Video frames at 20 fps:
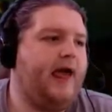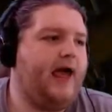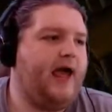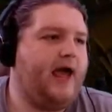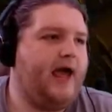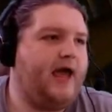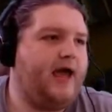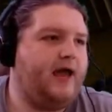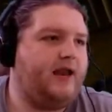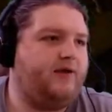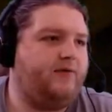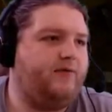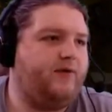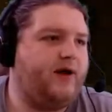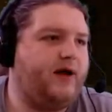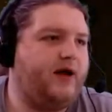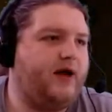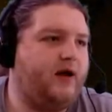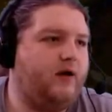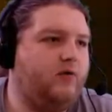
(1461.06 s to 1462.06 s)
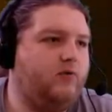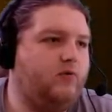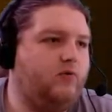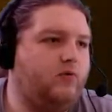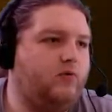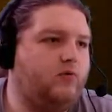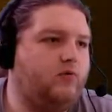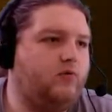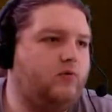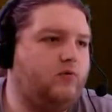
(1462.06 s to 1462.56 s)
Anyway. Oh.
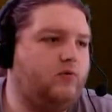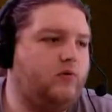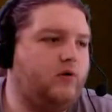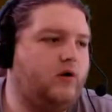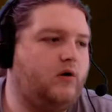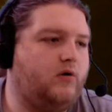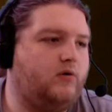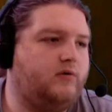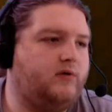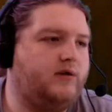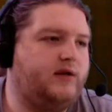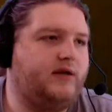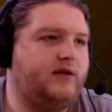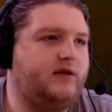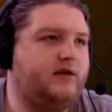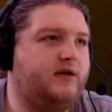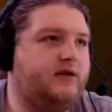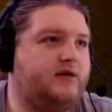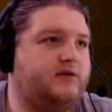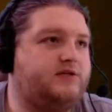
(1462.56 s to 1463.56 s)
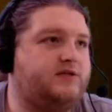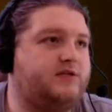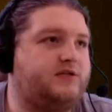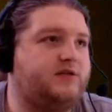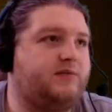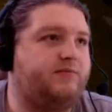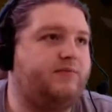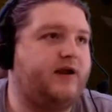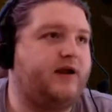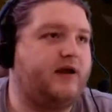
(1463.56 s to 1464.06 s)
Oh, dang. It's just a
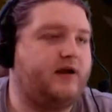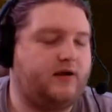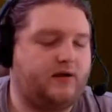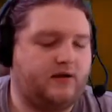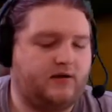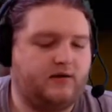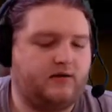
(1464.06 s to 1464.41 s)
banana.